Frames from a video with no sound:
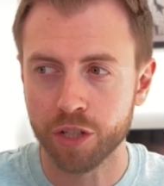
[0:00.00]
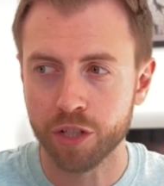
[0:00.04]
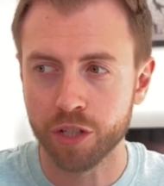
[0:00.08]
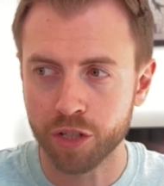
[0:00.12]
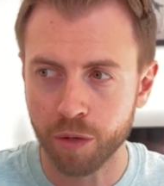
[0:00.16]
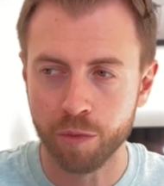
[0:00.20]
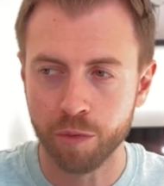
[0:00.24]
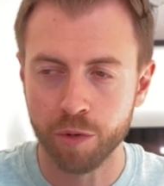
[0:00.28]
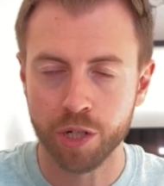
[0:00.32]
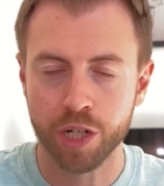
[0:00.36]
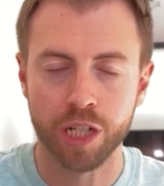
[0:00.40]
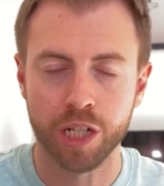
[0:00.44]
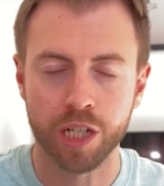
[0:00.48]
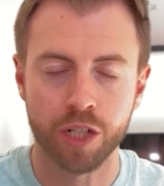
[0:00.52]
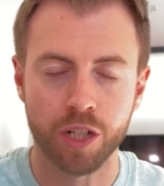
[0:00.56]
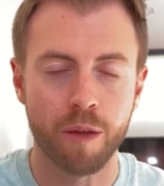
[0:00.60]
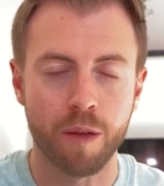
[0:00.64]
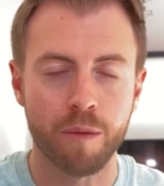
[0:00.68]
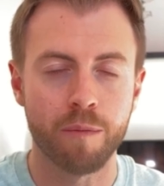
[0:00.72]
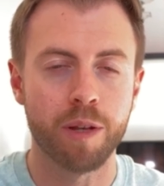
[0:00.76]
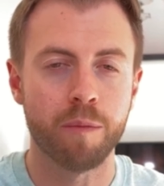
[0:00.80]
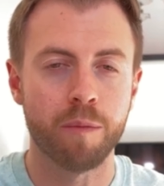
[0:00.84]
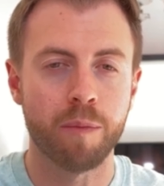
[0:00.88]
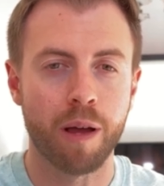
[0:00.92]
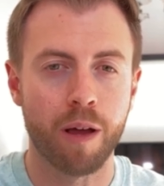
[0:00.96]
So much
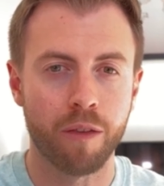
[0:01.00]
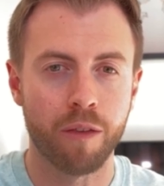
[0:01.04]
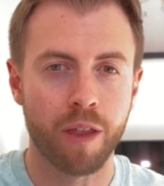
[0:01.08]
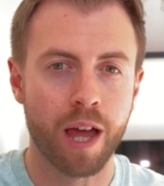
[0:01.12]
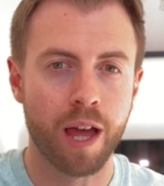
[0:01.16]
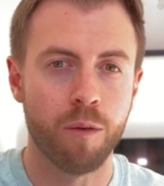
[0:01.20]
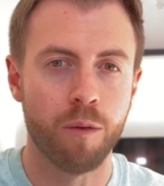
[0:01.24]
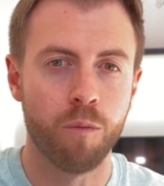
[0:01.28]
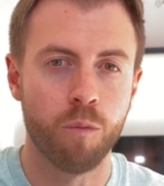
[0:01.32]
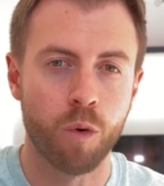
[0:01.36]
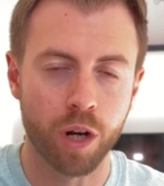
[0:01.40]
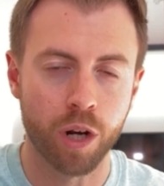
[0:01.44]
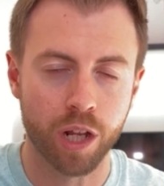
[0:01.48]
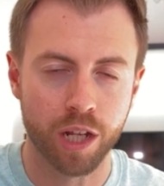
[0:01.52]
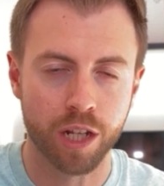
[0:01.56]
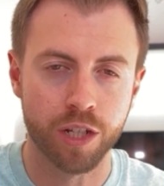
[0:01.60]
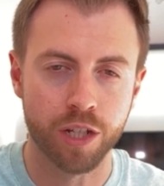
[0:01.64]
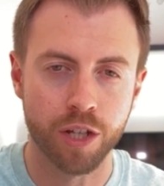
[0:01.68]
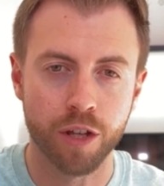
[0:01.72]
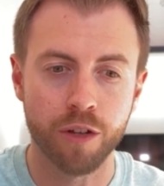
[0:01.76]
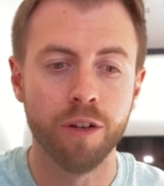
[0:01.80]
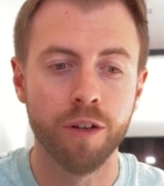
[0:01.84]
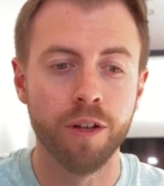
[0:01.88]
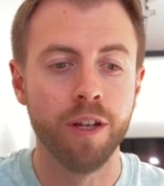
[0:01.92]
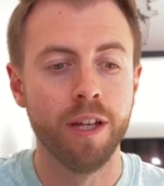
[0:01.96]
excitement about that and what it can
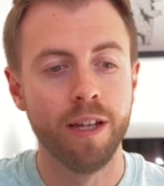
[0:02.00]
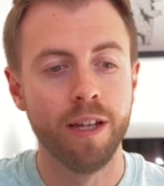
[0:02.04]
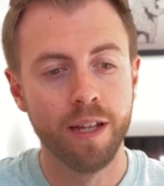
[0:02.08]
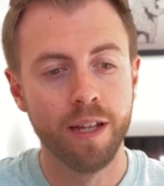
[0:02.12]
do.